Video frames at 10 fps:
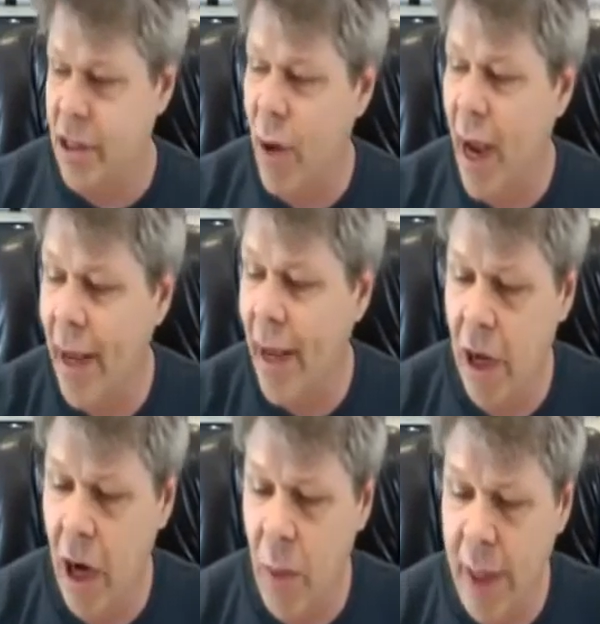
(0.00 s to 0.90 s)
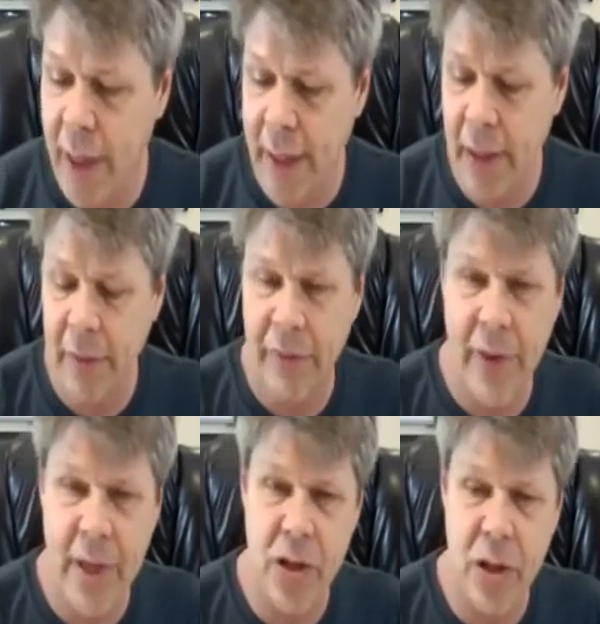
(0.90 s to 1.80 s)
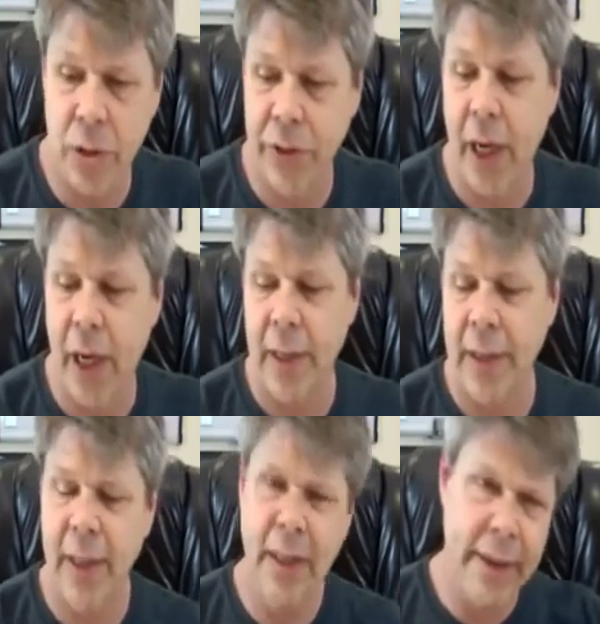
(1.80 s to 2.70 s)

And so I had to go in and get a physical done.